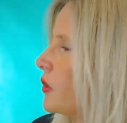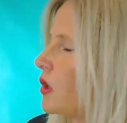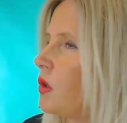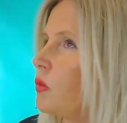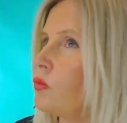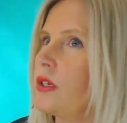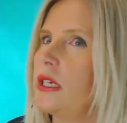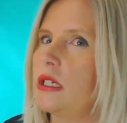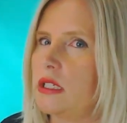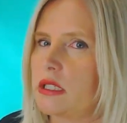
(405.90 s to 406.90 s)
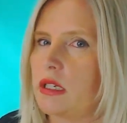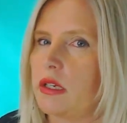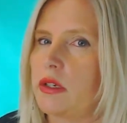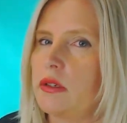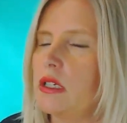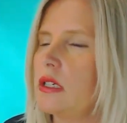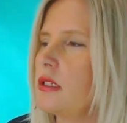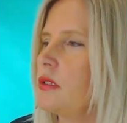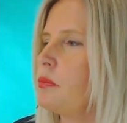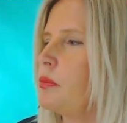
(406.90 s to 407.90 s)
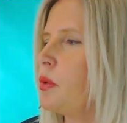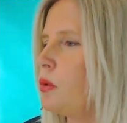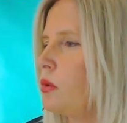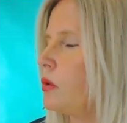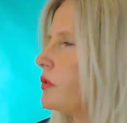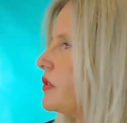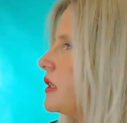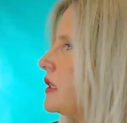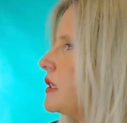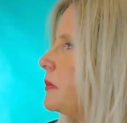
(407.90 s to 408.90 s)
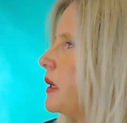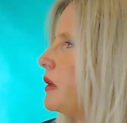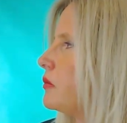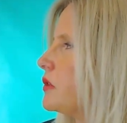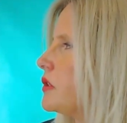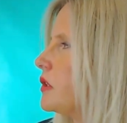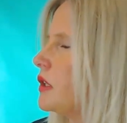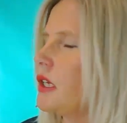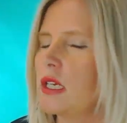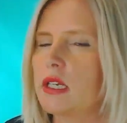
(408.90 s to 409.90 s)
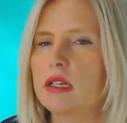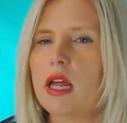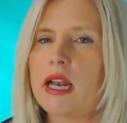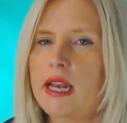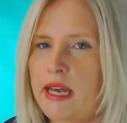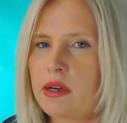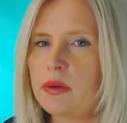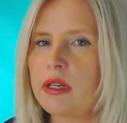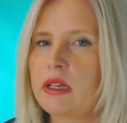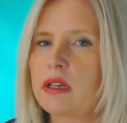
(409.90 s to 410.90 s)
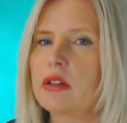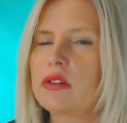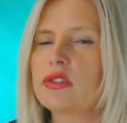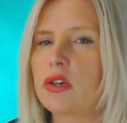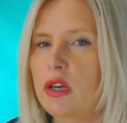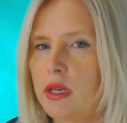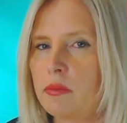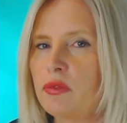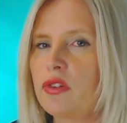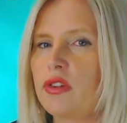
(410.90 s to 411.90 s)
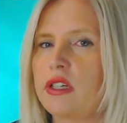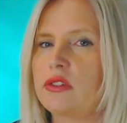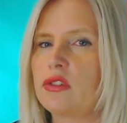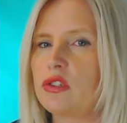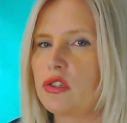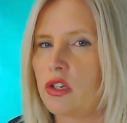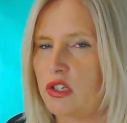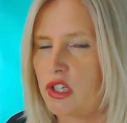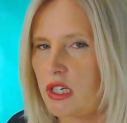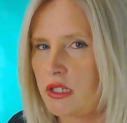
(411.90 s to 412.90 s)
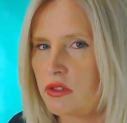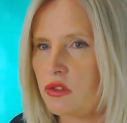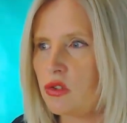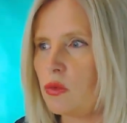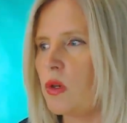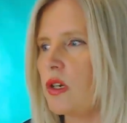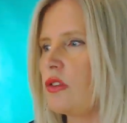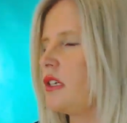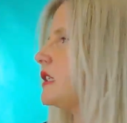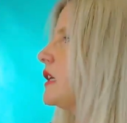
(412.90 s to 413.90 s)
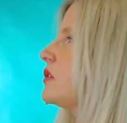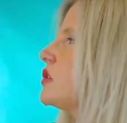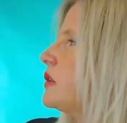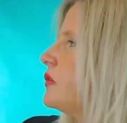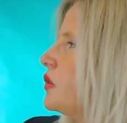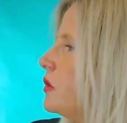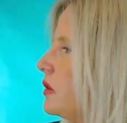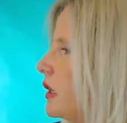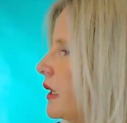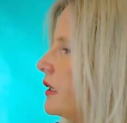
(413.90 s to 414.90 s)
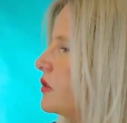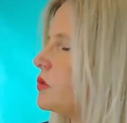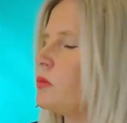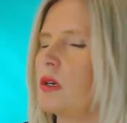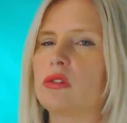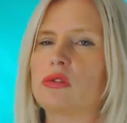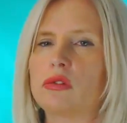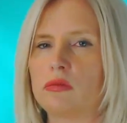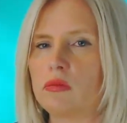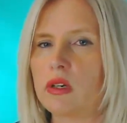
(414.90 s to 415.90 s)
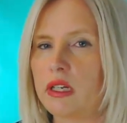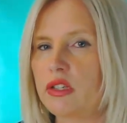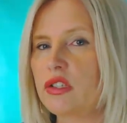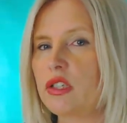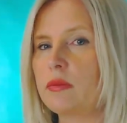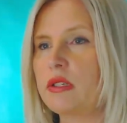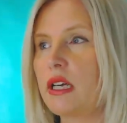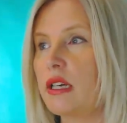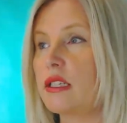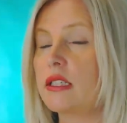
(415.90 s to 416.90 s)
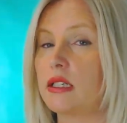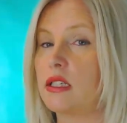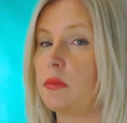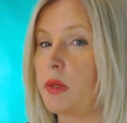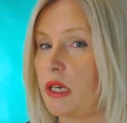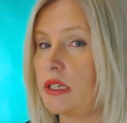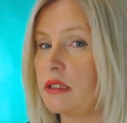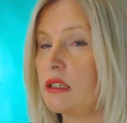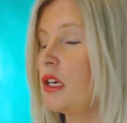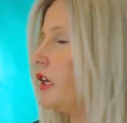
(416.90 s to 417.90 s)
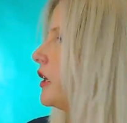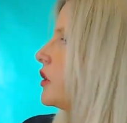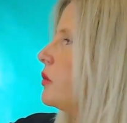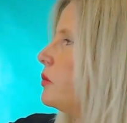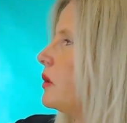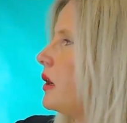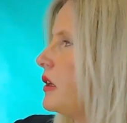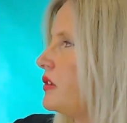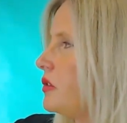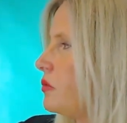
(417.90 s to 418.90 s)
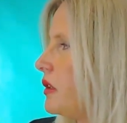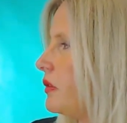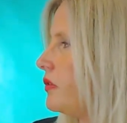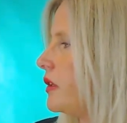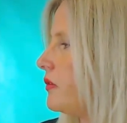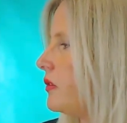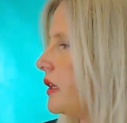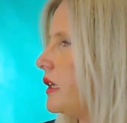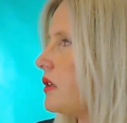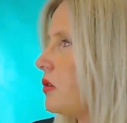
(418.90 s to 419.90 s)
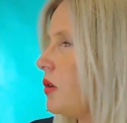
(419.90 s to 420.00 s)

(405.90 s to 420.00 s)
go really slow, it's a pause. It's about allowing time for things to digest, to work things out. So if you like to work through relationships at a steady pace, you as a 3, 5 or an 8